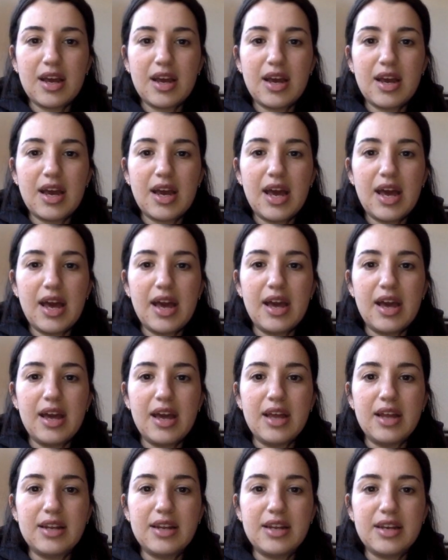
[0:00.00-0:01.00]

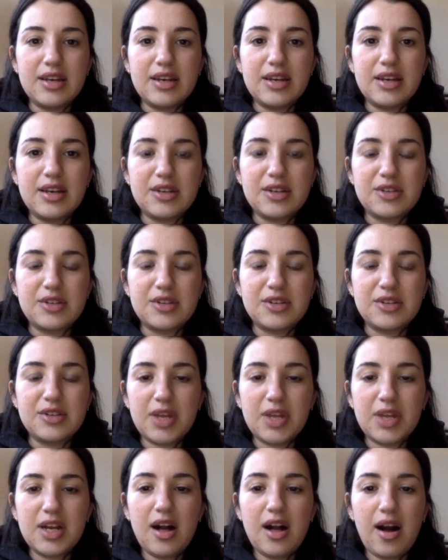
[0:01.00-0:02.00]
And it's really
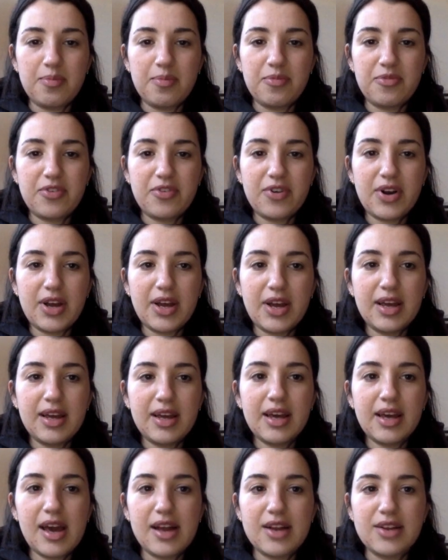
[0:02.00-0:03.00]
comforting.
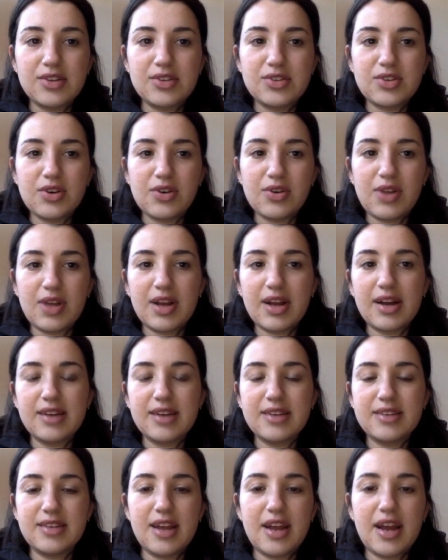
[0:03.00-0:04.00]
And so, like I
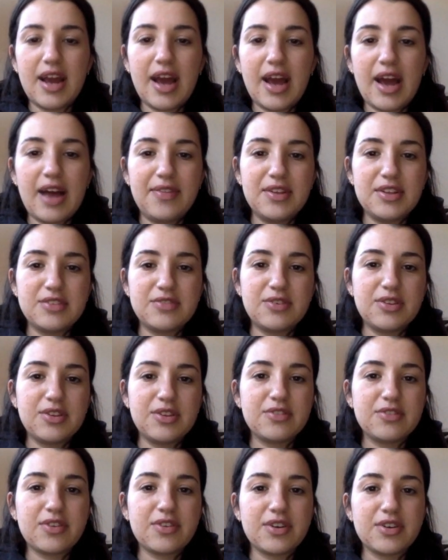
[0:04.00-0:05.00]
said, I had this for the
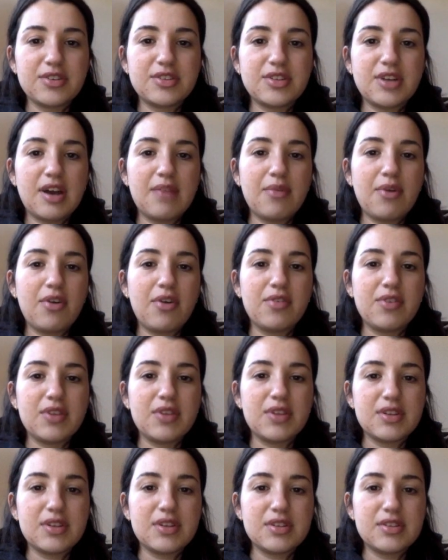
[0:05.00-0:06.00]
first time over the
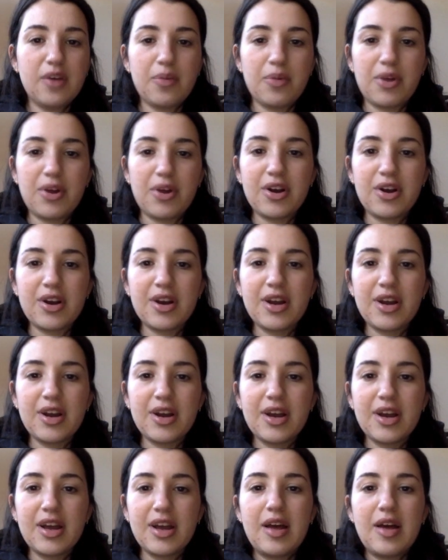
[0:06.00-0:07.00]
summer,
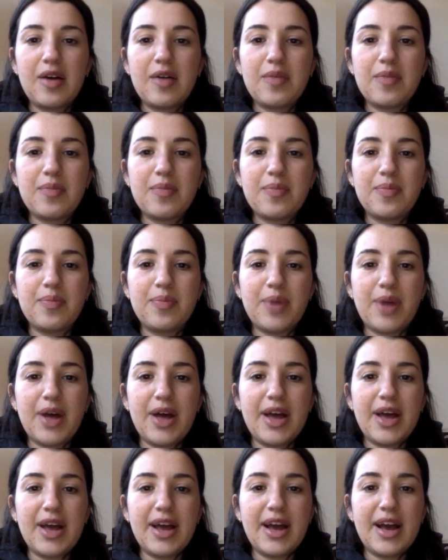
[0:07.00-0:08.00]

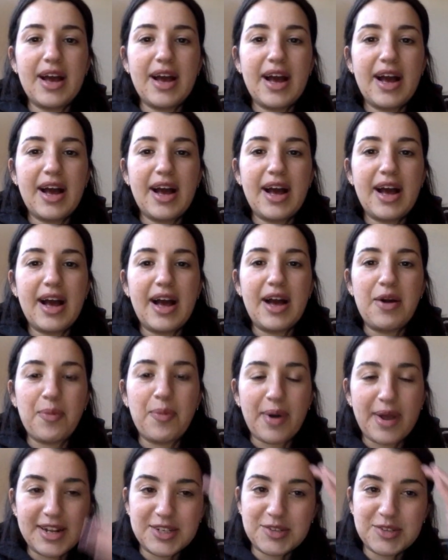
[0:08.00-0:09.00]
but I
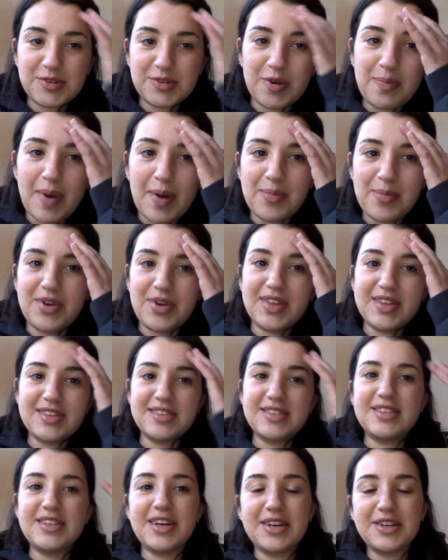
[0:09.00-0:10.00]
wanted to remember this
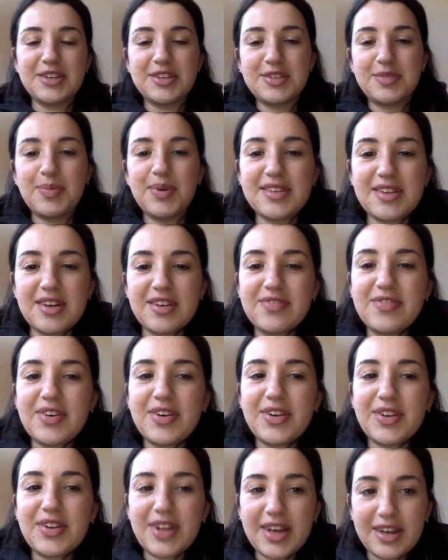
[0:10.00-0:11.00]
dish because I
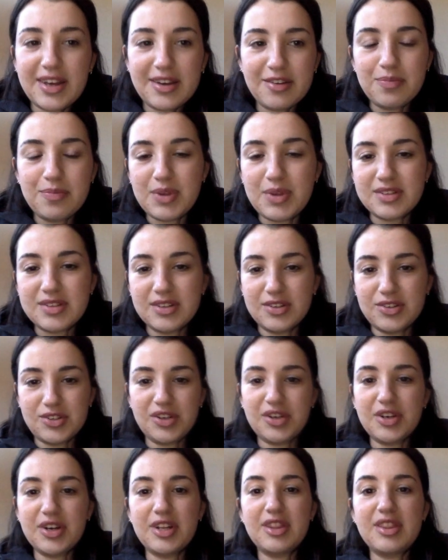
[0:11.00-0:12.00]
felt like it would be such a
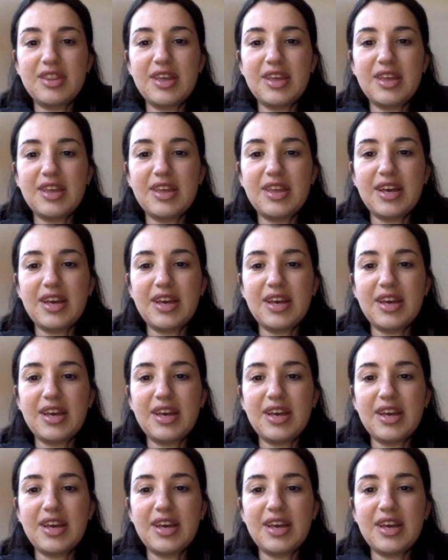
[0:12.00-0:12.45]
good thing